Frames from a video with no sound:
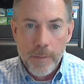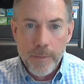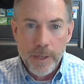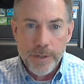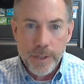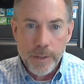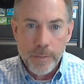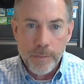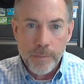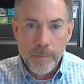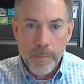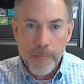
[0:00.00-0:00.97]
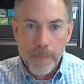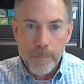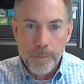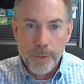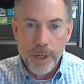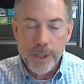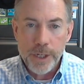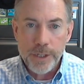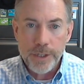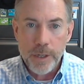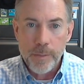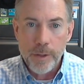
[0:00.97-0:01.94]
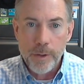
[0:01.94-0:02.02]
is in bridging
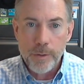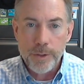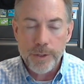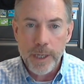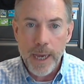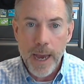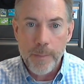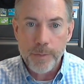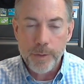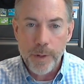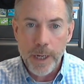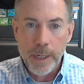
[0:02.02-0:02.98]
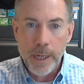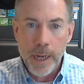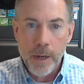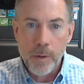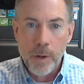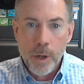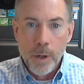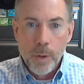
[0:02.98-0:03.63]
some of those gaps right now